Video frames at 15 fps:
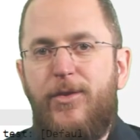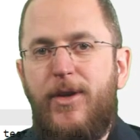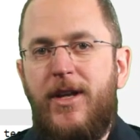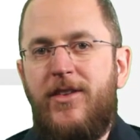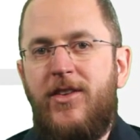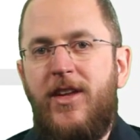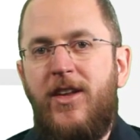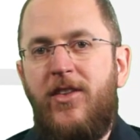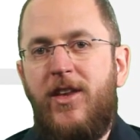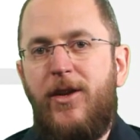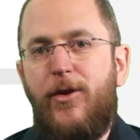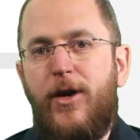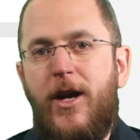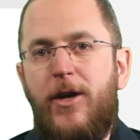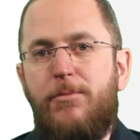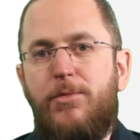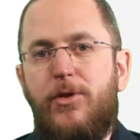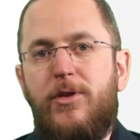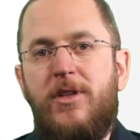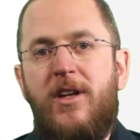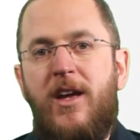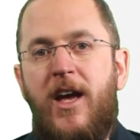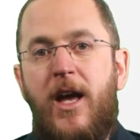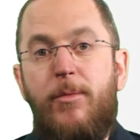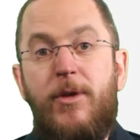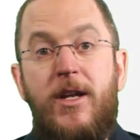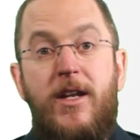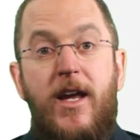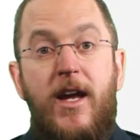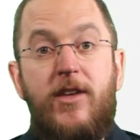you can see in the log output,
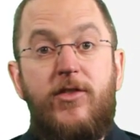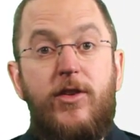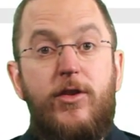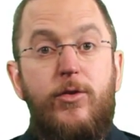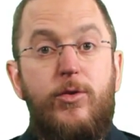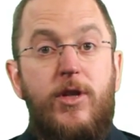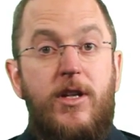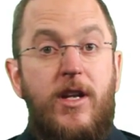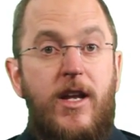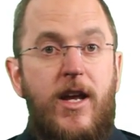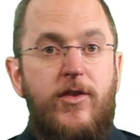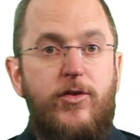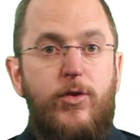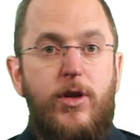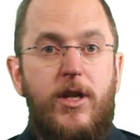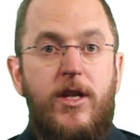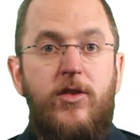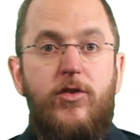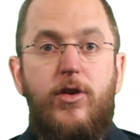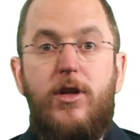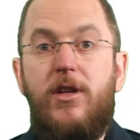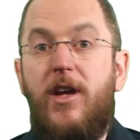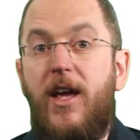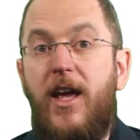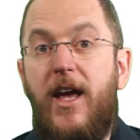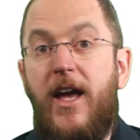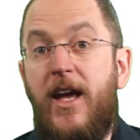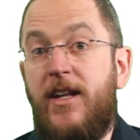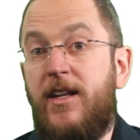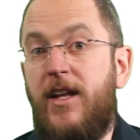Hibernate executed an SQL insert
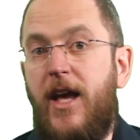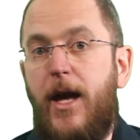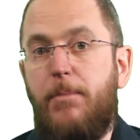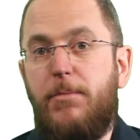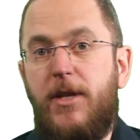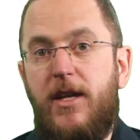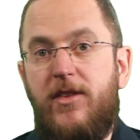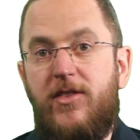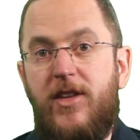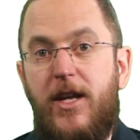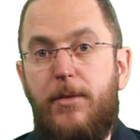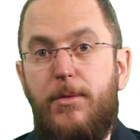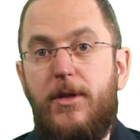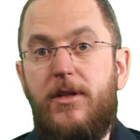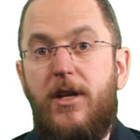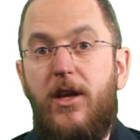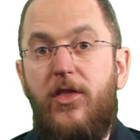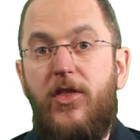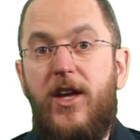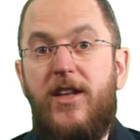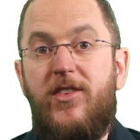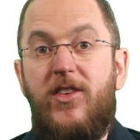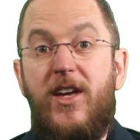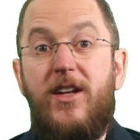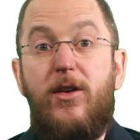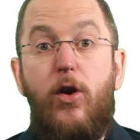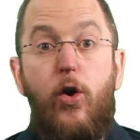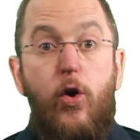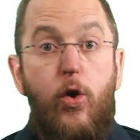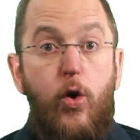and an update statement that set
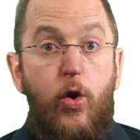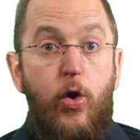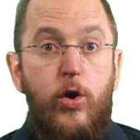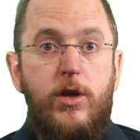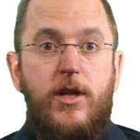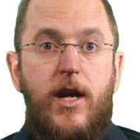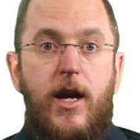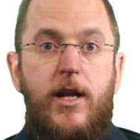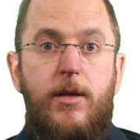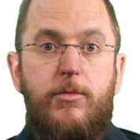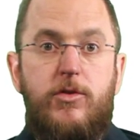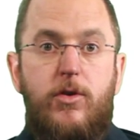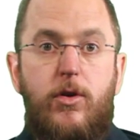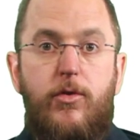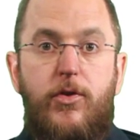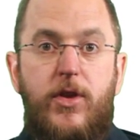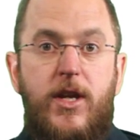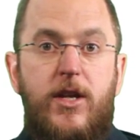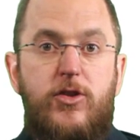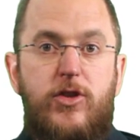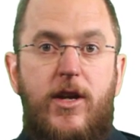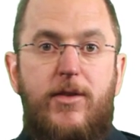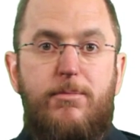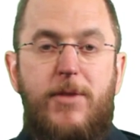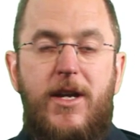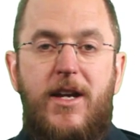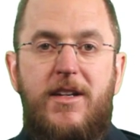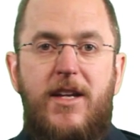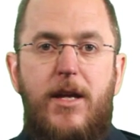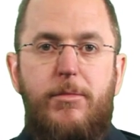all columns of the chess
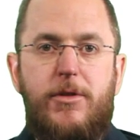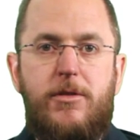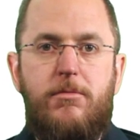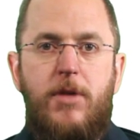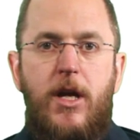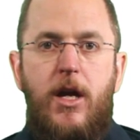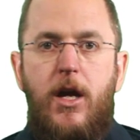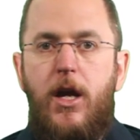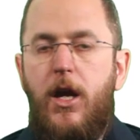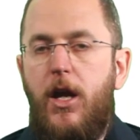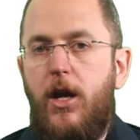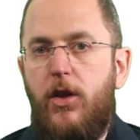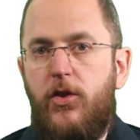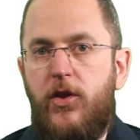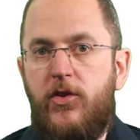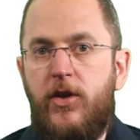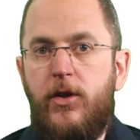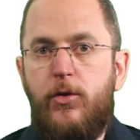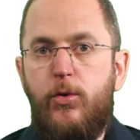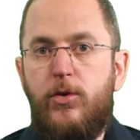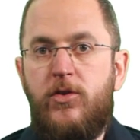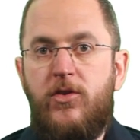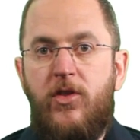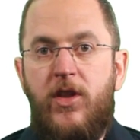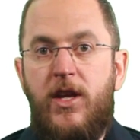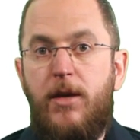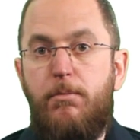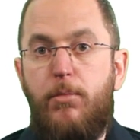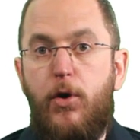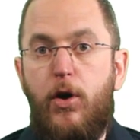player table. This includes
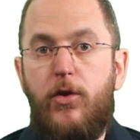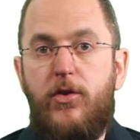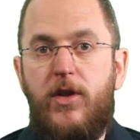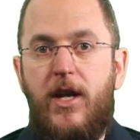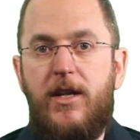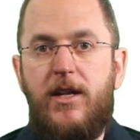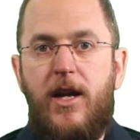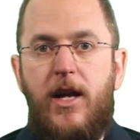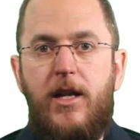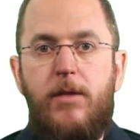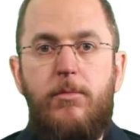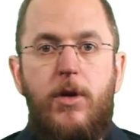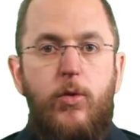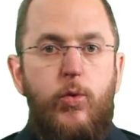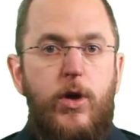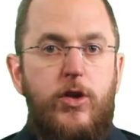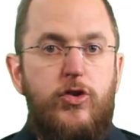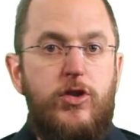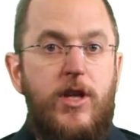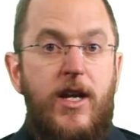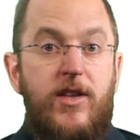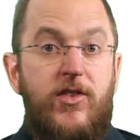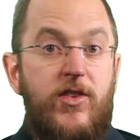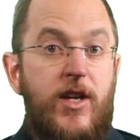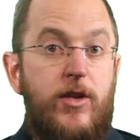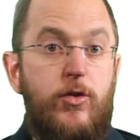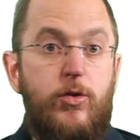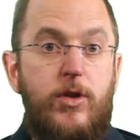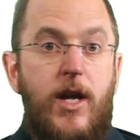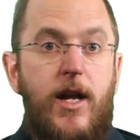the birth date column, which gets
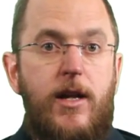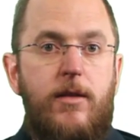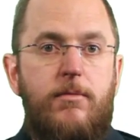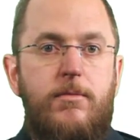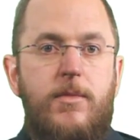set to null.